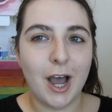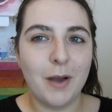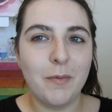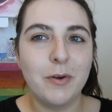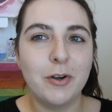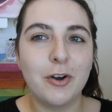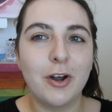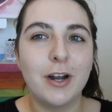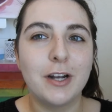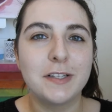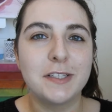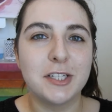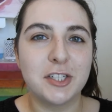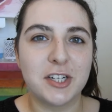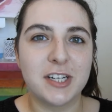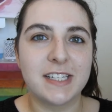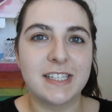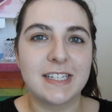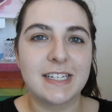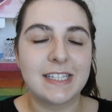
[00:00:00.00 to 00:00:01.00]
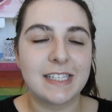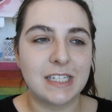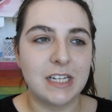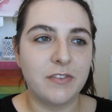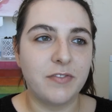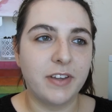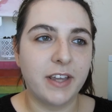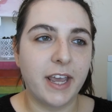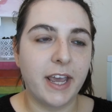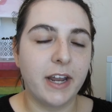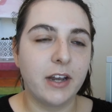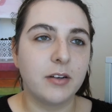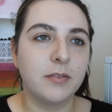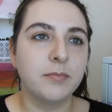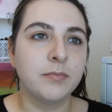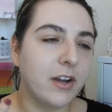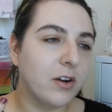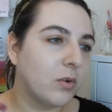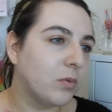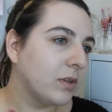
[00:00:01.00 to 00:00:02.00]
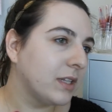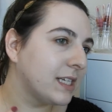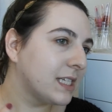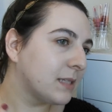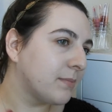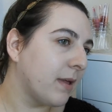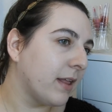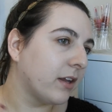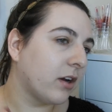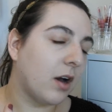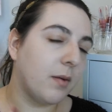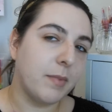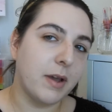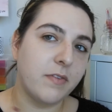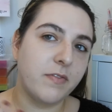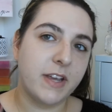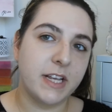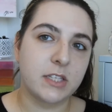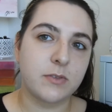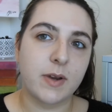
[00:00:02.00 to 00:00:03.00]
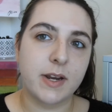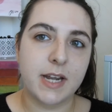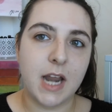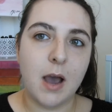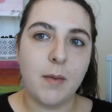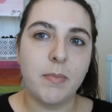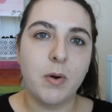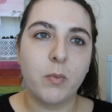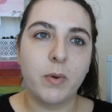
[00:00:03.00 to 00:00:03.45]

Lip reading: I would not suggest sniffing it. I don't really smell it on my face right now,